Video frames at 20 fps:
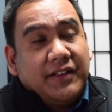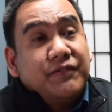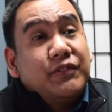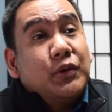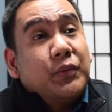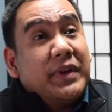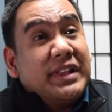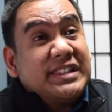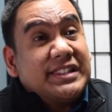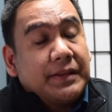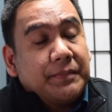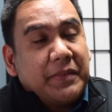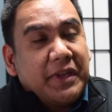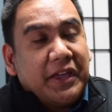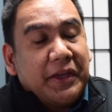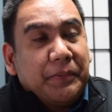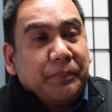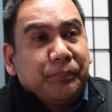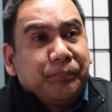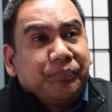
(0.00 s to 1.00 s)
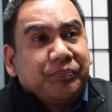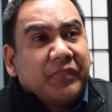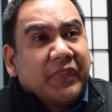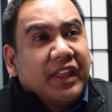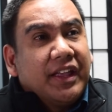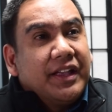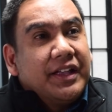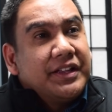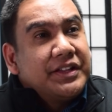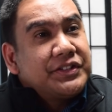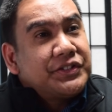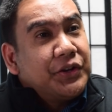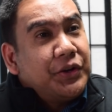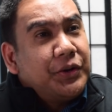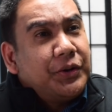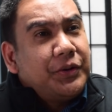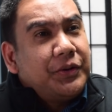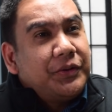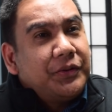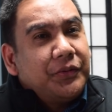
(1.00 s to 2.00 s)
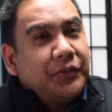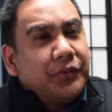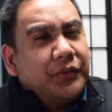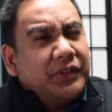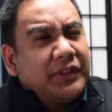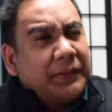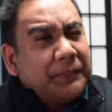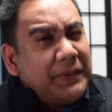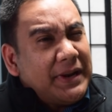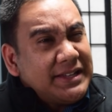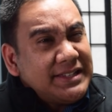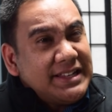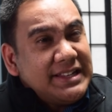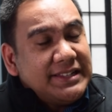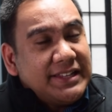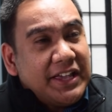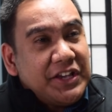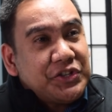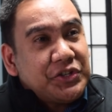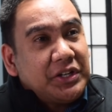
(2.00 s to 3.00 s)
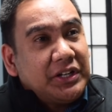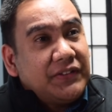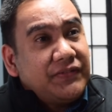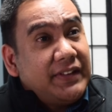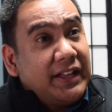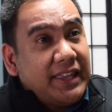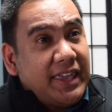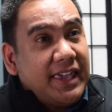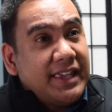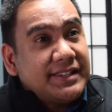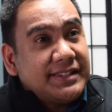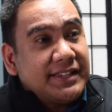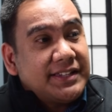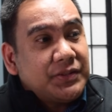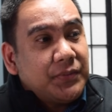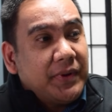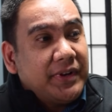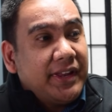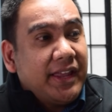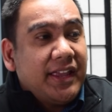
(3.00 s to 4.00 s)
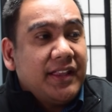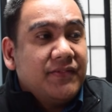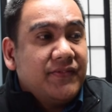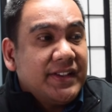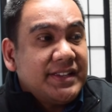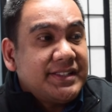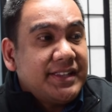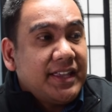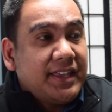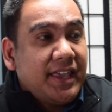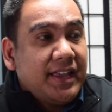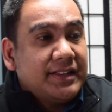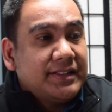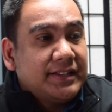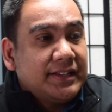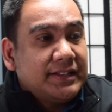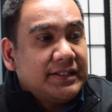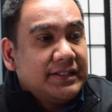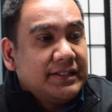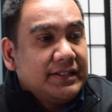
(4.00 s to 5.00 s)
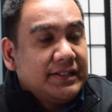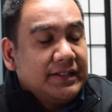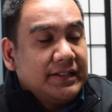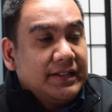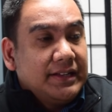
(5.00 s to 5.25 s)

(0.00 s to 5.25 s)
Influenza B. So the presentation of the cases when they investigated